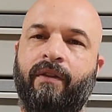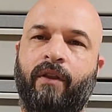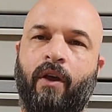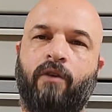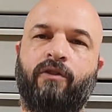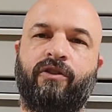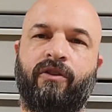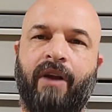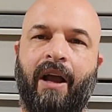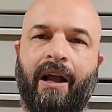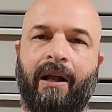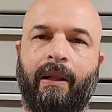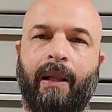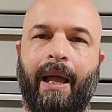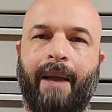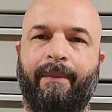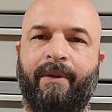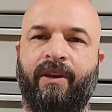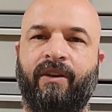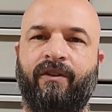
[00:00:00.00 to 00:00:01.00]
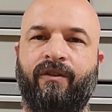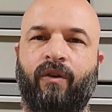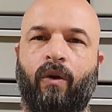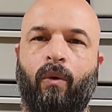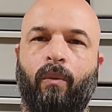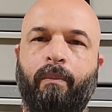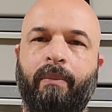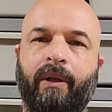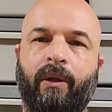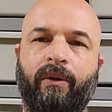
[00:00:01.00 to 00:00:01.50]
those are not
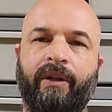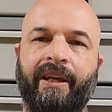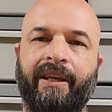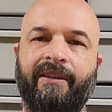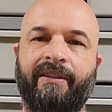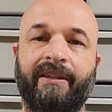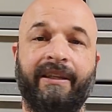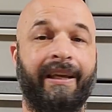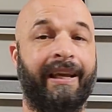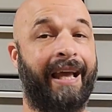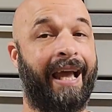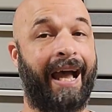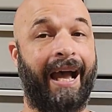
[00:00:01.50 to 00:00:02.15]
climate-controlled buildings.